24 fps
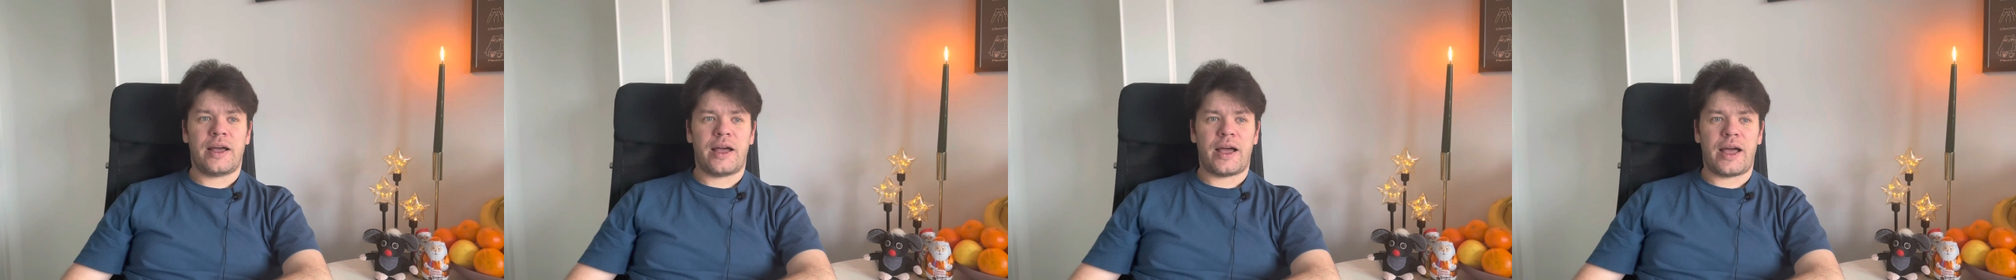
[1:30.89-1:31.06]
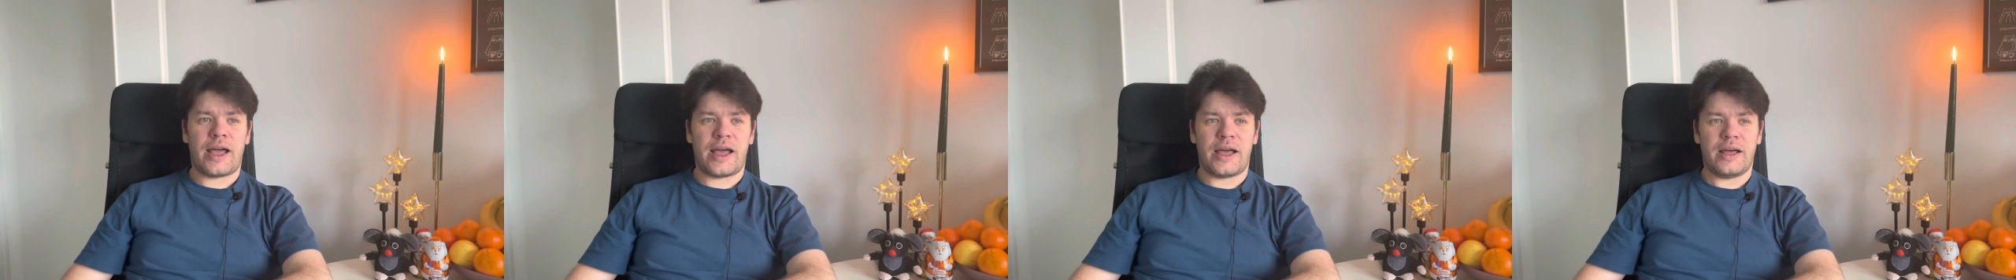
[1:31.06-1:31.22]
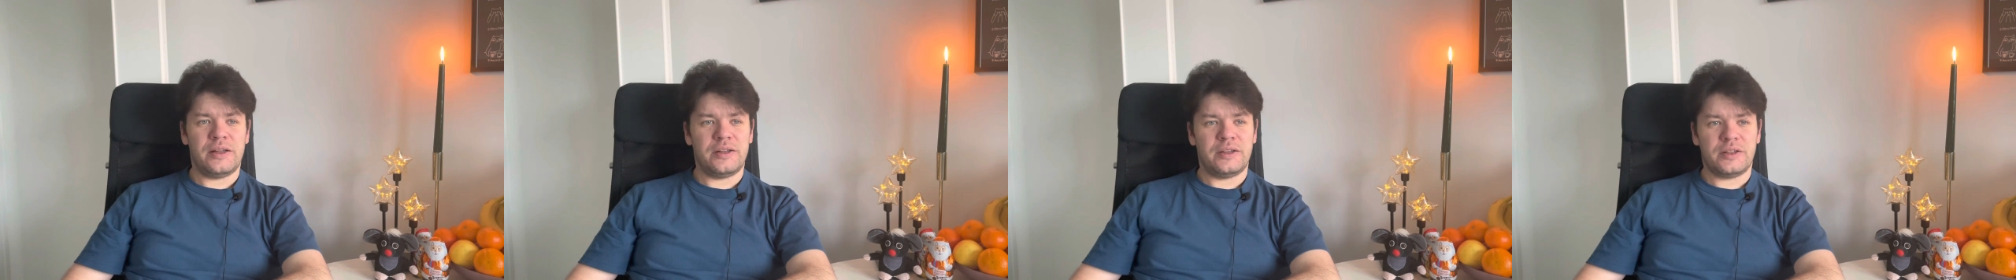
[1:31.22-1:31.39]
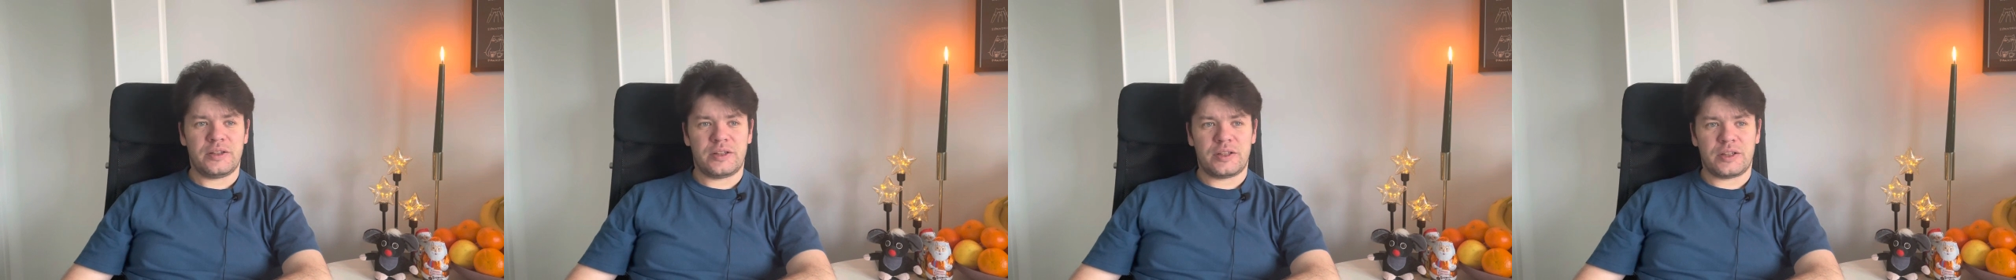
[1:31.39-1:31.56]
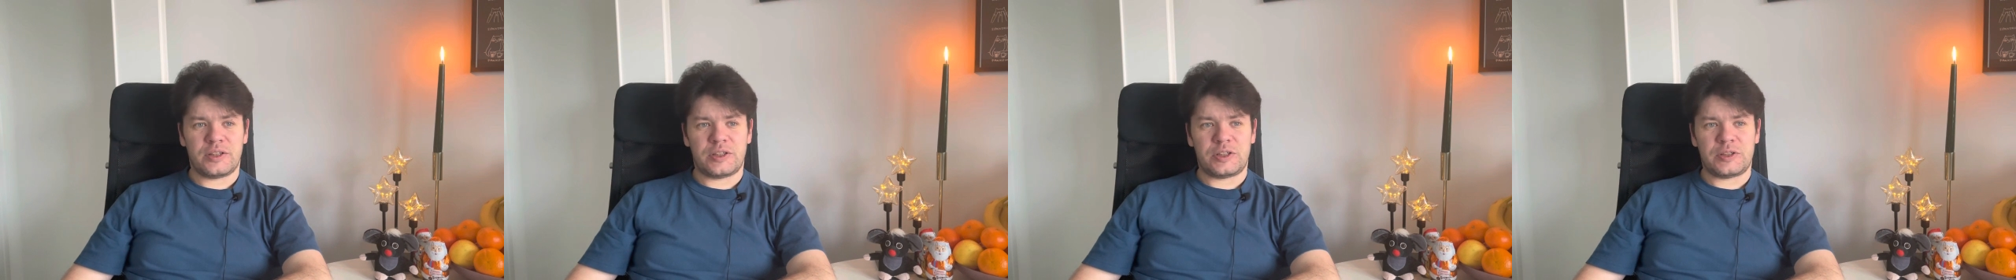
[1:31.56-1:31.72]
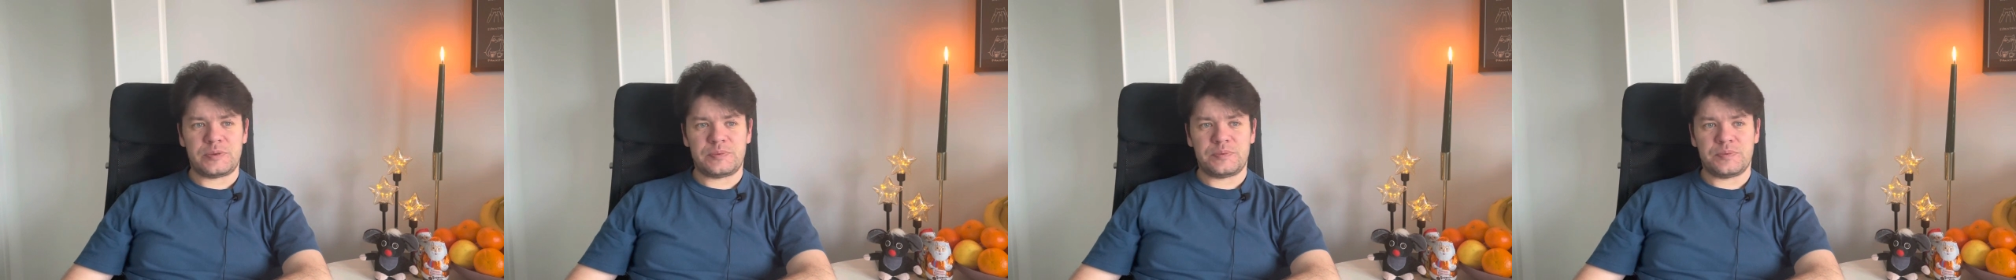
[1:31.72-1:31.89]
and
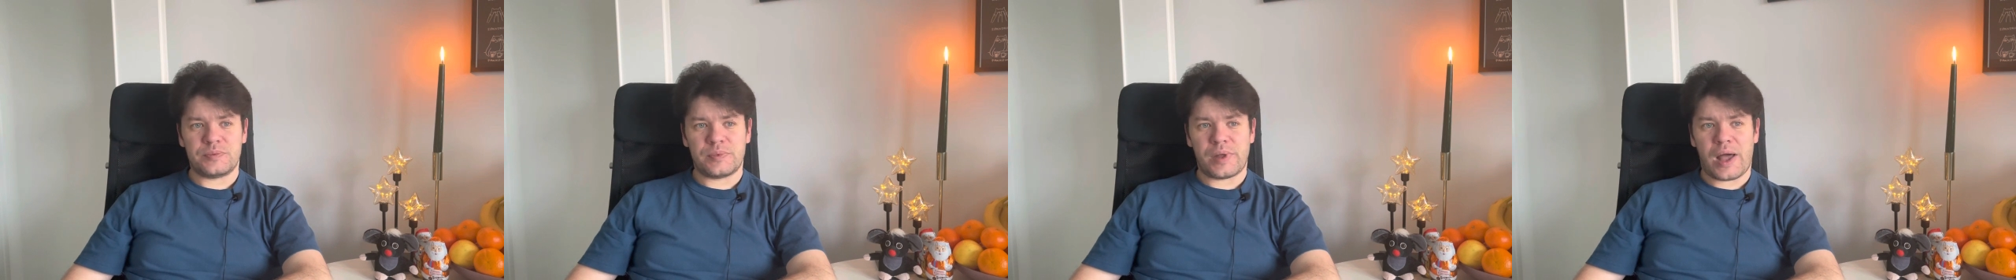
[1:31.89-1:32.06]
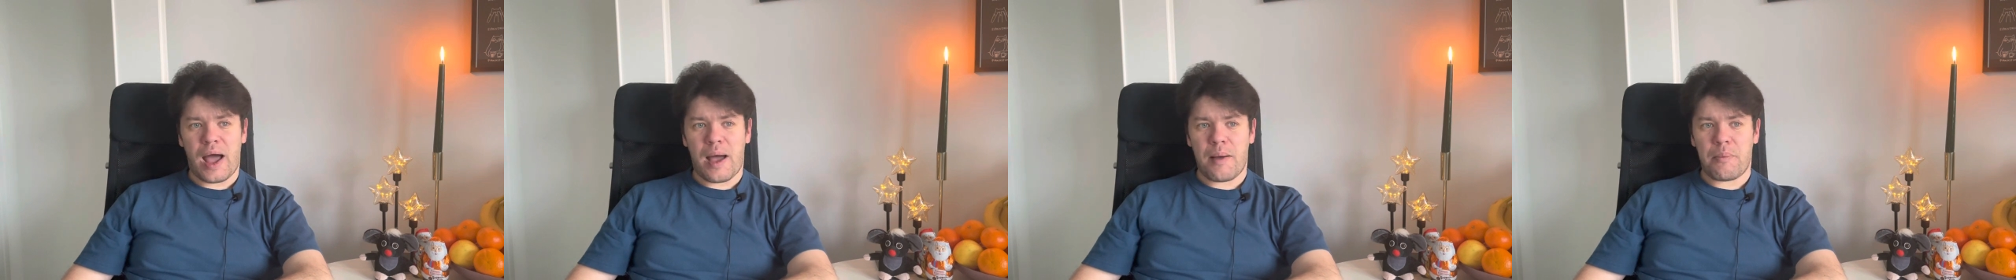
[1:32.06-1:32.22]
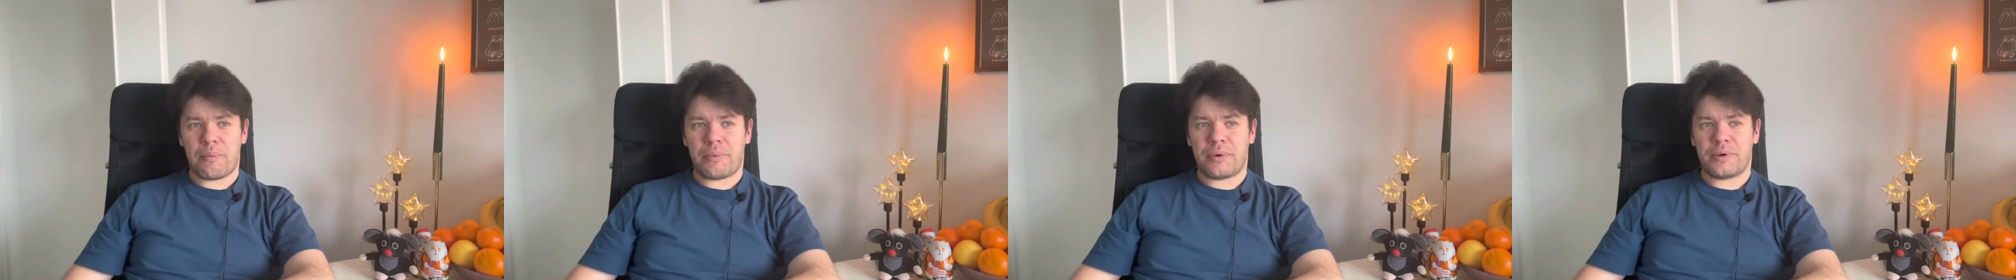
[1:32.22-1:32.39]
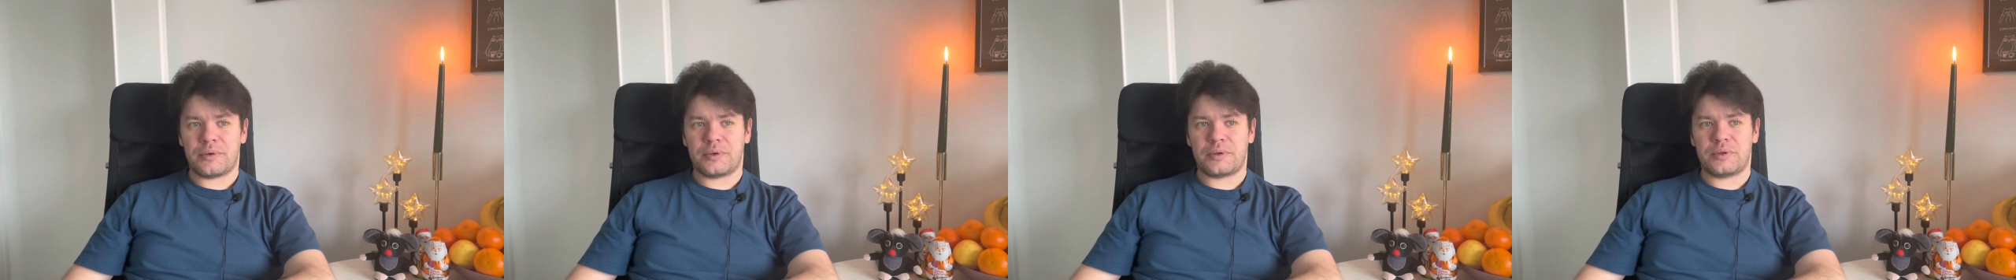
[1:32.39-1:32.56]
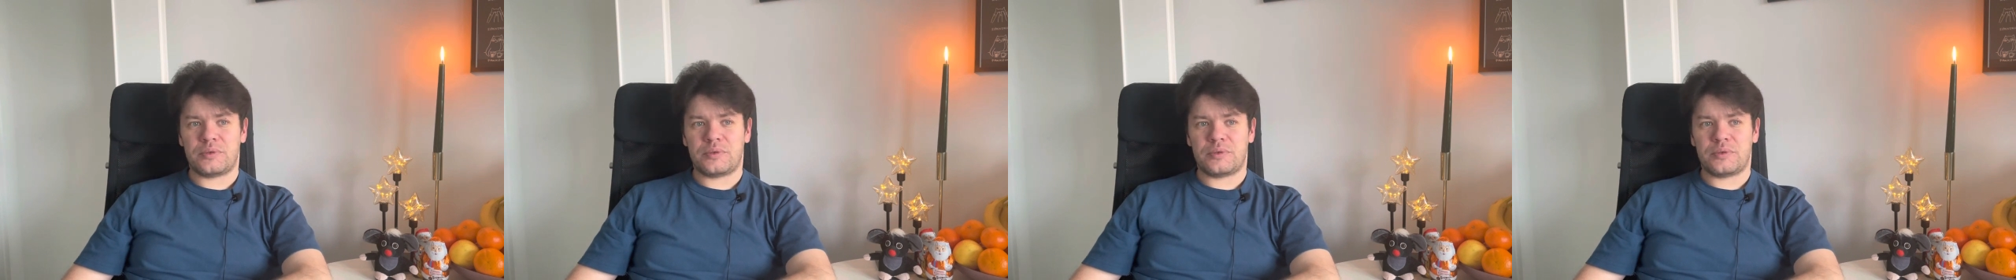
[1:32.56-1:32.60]
app